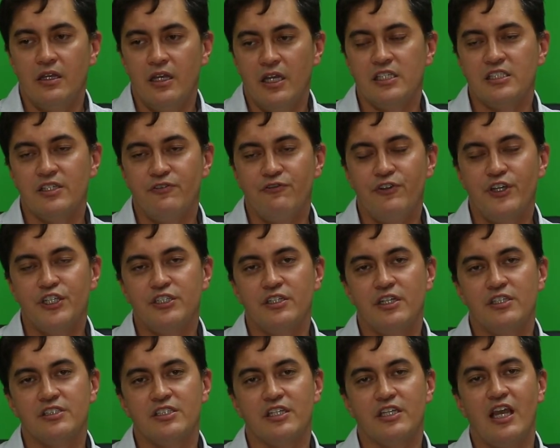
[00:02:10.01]
as
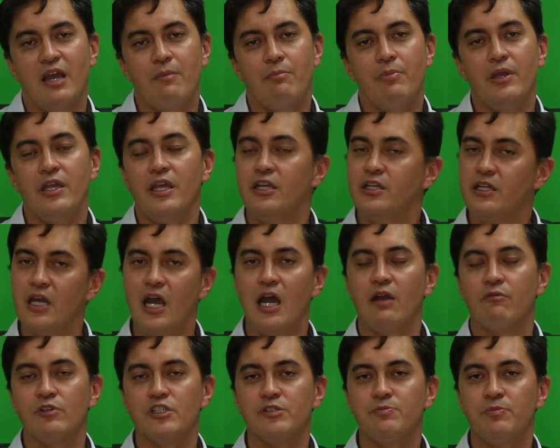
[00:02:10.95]
efficient as it can be, it
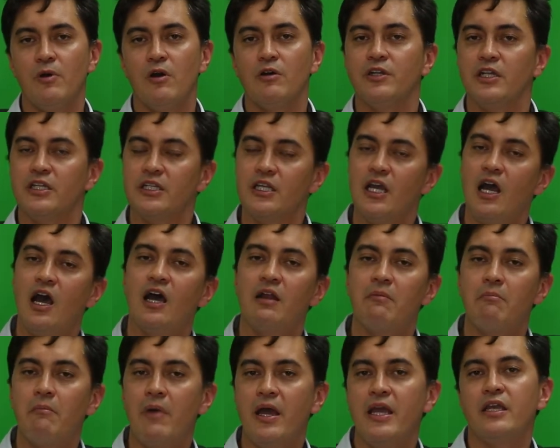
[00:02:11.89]
can't respond. It
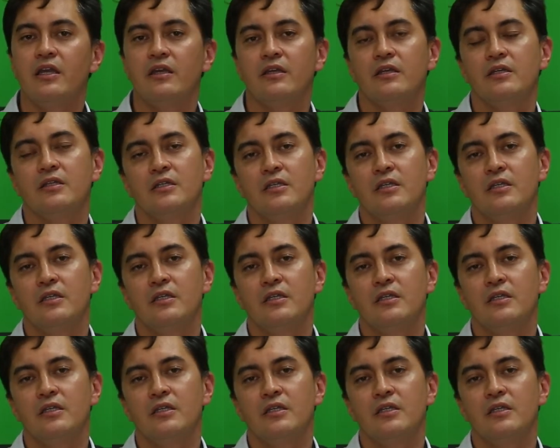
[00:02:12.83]
can't make